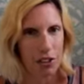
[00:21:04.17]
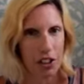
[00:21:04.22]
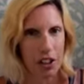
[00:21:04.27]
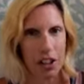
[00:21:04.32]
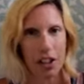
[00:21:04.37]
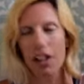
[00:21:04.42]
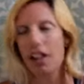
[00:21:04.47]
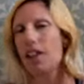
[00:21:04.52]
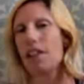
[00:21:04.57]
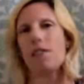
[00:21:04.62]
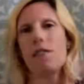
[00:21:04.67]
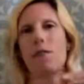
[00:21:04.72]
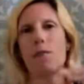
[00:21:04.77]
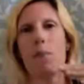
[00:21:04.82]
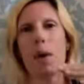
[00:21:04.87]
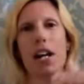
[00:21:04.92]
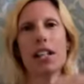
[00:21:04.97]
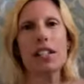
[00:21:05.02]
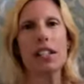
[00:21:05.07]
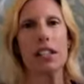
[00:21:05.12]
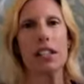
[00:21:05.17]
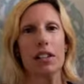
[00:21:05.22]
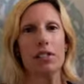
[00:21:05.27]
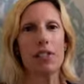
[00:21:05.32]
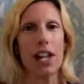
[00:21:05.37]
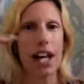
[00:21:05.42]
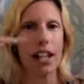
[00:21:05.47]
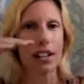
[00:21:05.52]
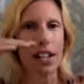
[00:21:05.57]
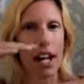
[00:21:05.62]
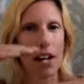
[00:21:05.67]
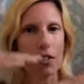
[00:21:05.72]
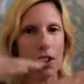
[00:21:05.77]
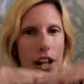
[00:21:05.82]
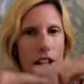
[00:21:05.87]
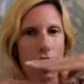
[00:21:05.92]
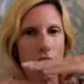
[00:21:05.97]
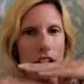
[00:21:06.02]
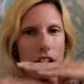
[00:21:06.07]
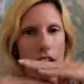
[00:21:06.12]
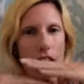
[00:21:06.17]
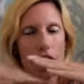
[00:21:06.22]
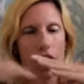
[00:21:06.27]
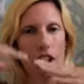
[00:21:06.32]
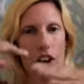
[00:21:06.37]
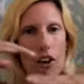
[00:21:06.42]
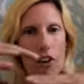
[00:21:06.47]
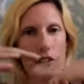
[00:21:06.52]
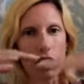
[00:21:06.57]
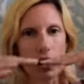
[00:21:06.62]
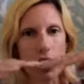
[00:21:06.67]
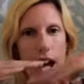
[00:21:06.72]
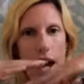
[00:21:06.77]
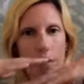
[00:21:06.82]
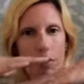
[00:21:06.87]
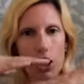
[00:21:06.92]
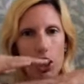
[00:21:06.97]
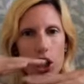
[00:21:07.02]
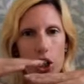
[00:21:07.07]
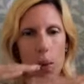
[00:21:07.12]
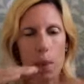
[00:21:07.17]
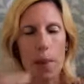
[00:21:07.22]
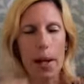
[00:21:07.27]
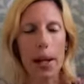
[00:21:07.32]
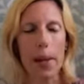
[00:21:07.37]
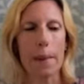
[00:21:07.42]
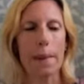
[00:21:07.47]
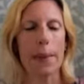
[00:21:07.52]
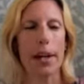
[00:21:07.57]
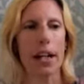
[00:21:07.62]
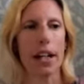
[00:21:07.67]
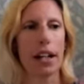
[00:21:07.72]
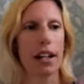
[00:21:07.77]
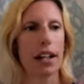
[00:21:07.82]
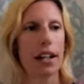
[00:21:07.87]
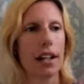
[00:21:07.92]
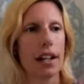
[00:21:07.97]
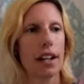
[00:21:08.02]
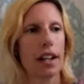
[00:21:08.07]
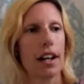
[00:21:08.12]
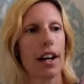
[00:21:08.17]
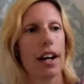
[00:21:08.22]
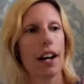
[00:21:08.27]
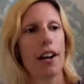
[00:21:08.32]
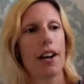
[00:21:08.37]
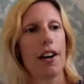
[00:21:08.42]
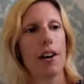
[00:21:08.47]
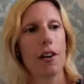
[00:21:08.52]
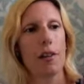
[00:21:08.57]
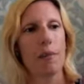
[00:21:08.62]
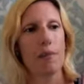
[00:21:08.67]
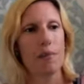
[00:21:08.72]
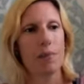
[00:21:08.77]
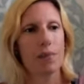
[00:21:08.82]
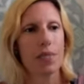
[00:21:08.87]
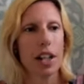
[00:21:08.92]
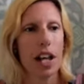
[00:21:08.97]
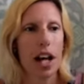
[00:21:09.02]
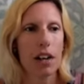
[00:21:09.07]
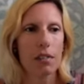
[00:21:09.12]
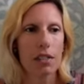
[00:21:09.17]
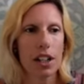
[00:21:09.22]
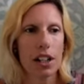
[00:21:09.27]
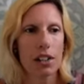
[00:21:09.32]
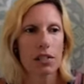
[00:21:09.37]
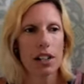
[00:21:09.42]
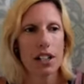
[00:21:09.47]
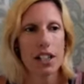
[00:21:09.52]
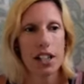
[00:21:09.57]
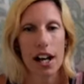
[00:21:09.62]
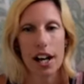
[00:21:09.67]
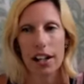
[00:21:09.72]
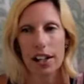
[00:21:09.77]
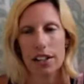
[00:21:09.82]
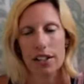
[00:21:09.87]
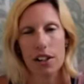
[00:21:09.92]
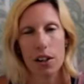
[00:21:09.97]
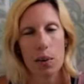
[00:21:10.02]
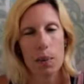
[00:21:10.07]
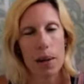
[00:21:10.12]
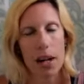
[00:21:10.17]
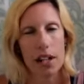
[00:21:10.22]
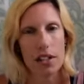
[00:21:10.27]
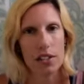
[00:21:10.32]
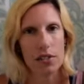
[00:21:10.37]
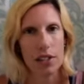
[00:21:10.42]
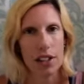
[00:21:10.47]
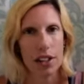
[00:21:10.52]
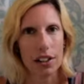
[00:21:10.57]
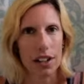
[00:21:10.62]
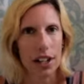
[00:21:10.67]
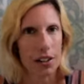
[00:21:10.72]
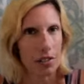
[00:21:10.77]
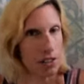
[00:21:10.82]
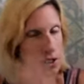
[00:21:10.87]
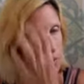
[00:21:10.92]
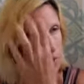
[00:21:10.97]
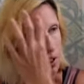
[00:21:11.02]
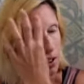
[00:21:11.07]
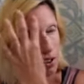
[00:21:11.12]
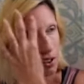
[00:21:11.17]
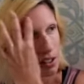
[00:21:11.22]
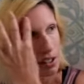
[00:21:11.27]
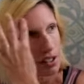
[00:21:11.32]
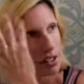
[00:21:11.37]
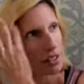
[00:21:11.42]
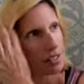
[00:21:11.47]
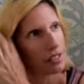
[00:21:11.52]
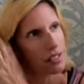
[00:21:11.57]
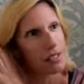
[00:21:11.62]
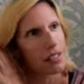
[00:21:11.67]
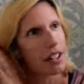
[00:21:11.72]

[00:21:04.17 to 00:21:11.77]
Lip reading: The bus van life kind of overlapped a little bit. But I'm kind of excited to go back to van life, to be honest.